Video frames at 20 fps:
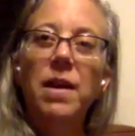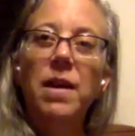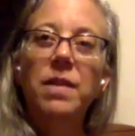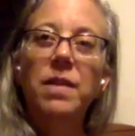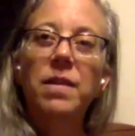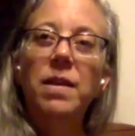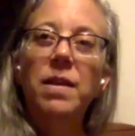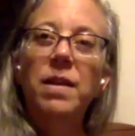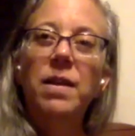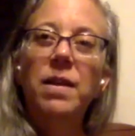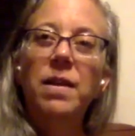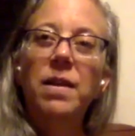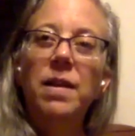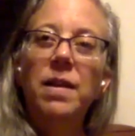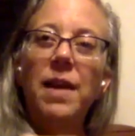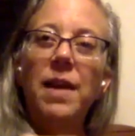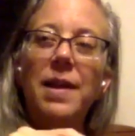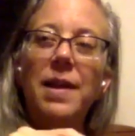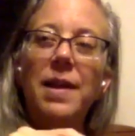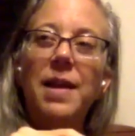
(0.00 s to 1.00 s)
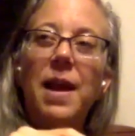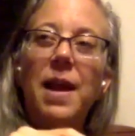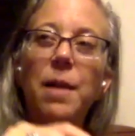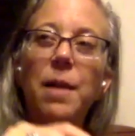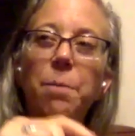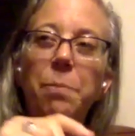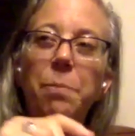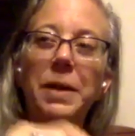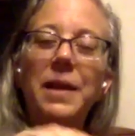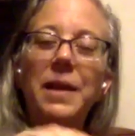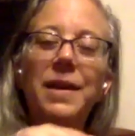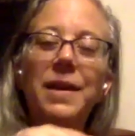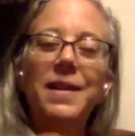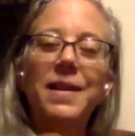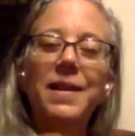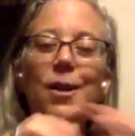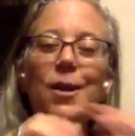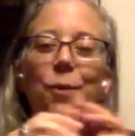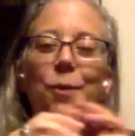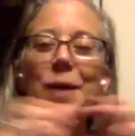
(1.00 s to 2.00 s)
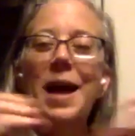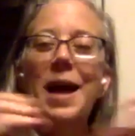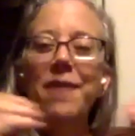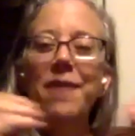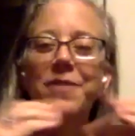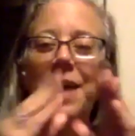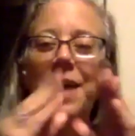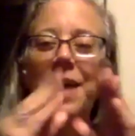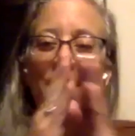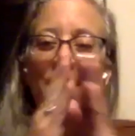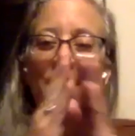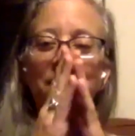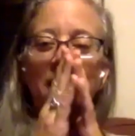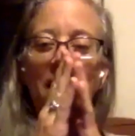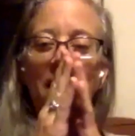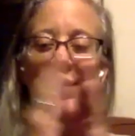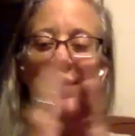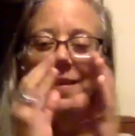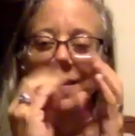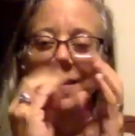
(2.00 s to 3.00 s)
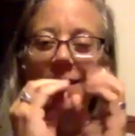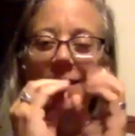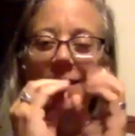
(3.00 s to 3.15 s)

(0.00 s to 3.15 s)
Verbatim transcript: and be, you know, we have to have that